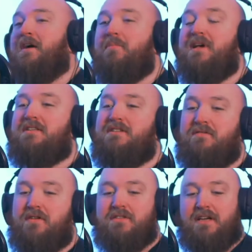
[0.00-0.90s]
but yeah, it still
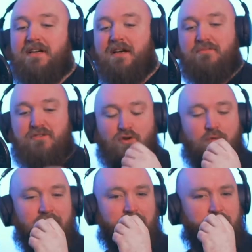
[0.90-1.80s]
feels like um,
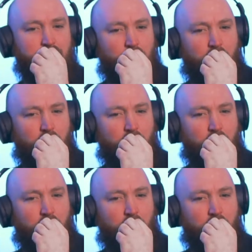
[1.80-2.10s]
storminess.